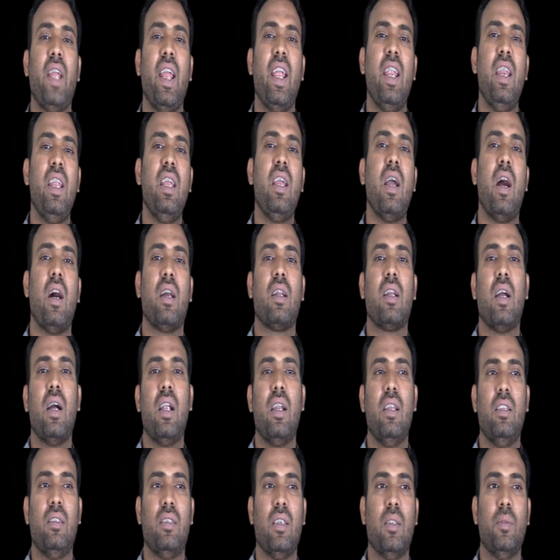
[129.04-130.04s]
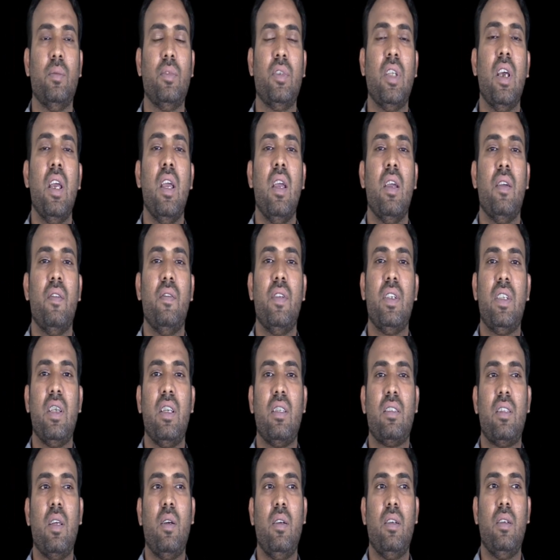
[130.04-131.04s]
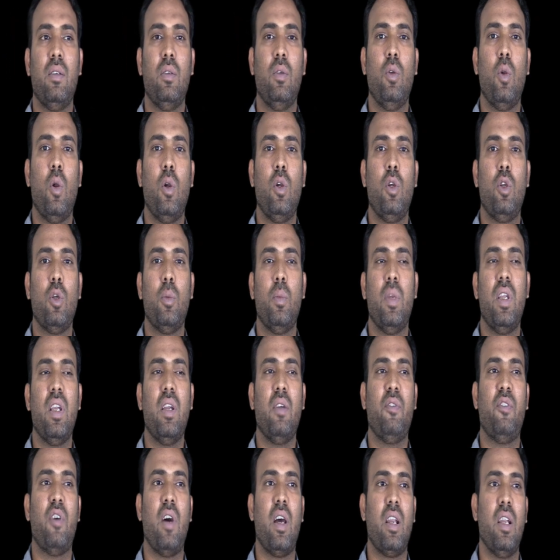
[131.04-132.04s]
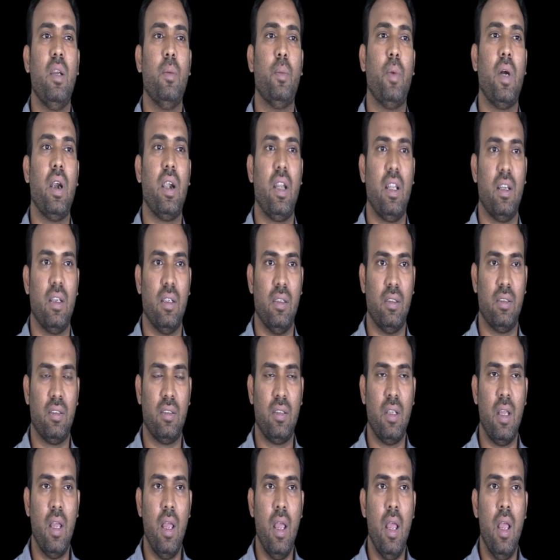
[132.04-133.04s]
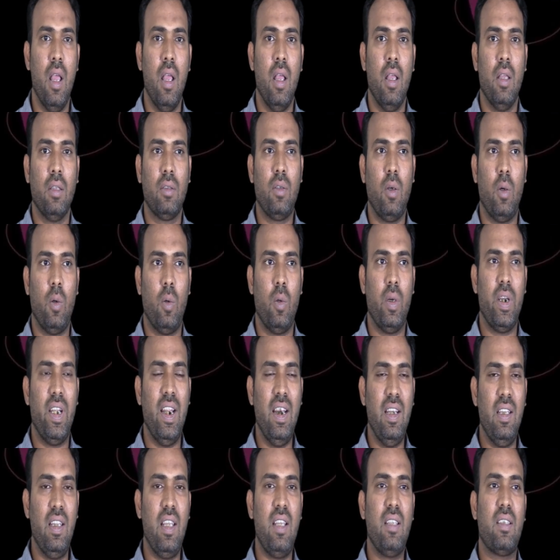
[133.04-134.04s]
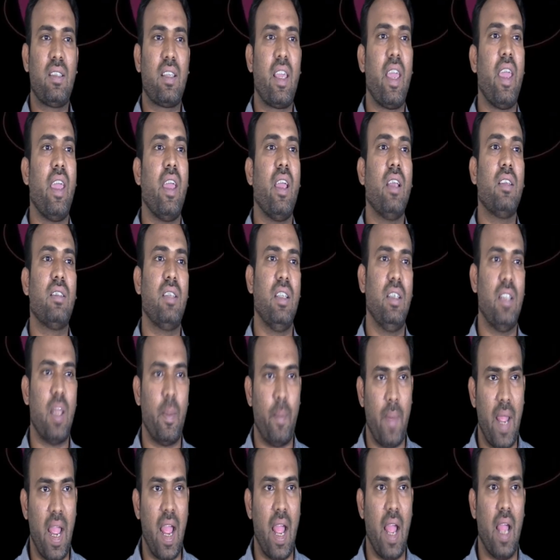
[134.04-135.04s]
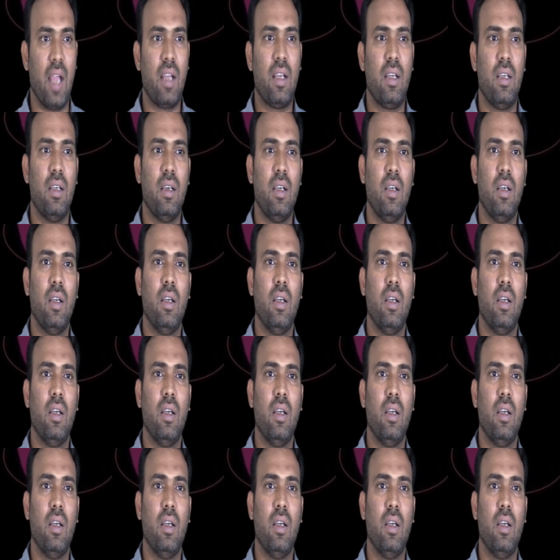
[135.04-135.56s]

any organisms which is known to be a foreign particles. So in this case, in the MAC,